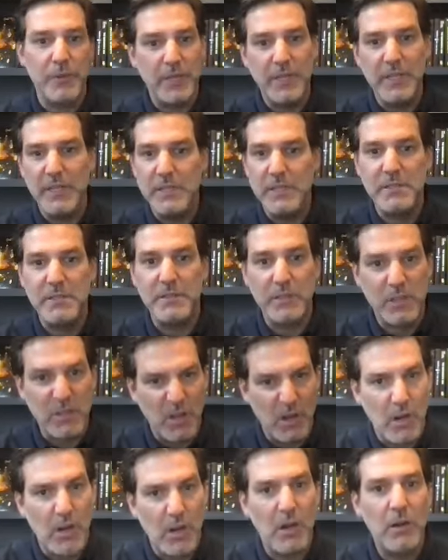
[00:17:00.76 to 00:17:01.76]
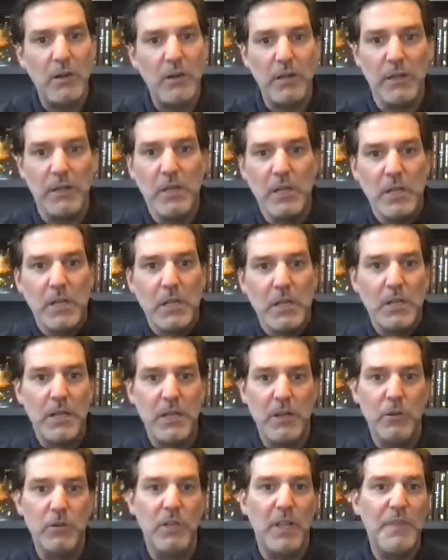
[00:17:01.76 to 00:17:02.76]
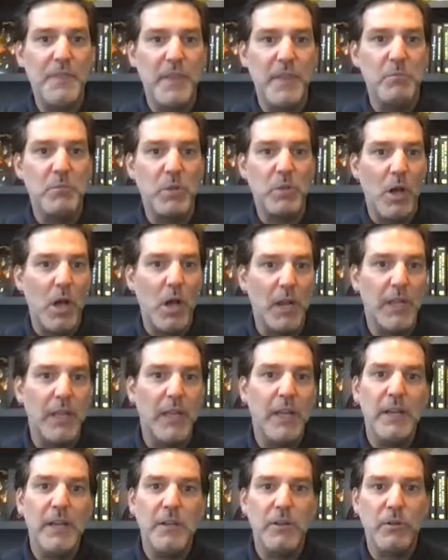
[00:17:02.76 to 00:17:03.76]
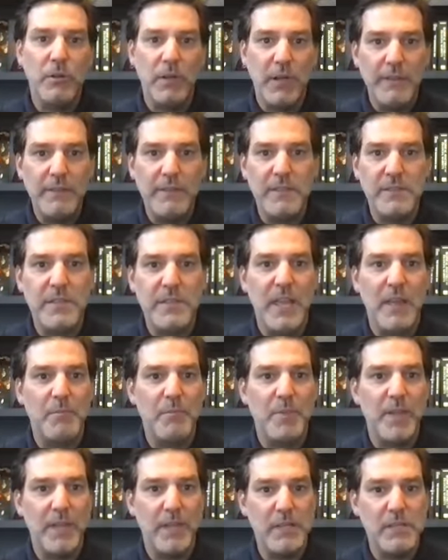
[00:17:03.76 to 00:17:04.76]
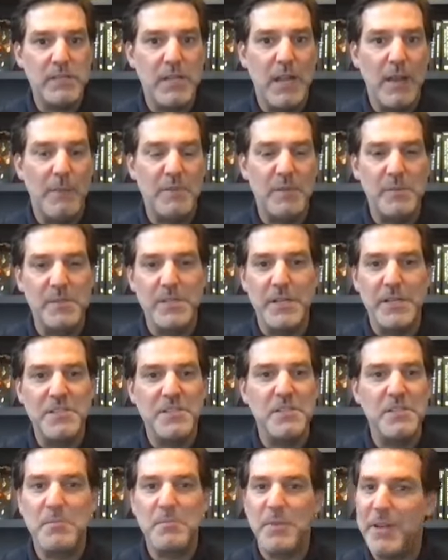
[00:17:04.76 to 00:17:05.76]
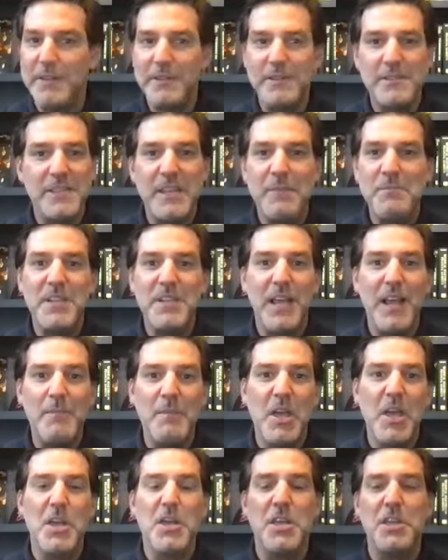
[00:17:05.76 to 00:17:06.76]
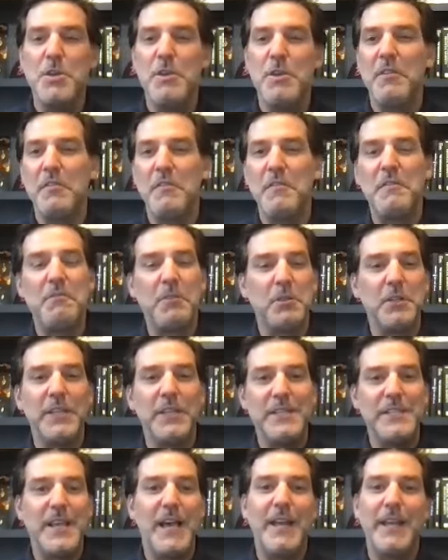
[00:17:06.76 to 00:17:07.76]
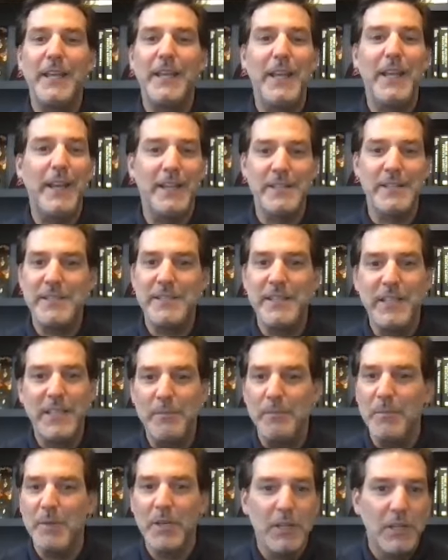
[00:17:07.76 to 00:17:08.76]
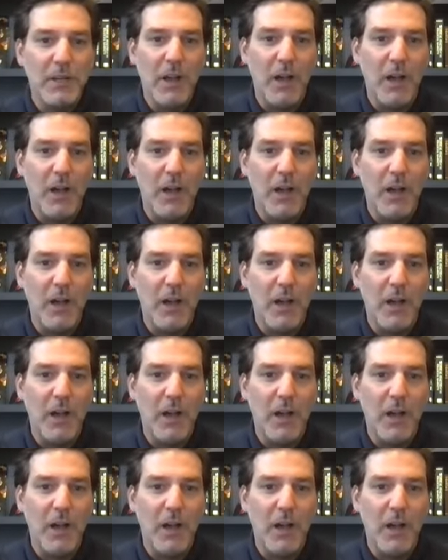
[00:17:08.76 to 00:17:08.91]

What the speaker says: the keys to the car and, let them log in and create these campaigns and optimizations. But at the same time, you have a fully dedicated team